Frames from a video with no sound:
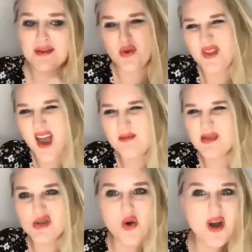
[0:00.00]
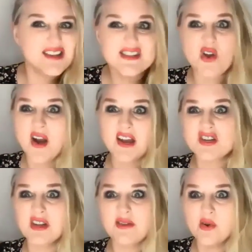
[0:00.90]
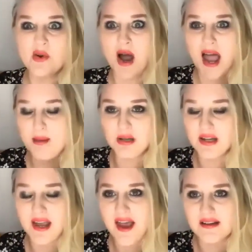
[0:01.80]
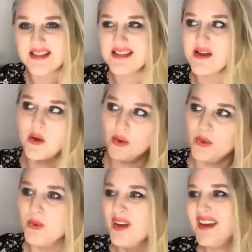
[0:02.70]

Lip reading: through the App Store, it's not actually through my Apple account. So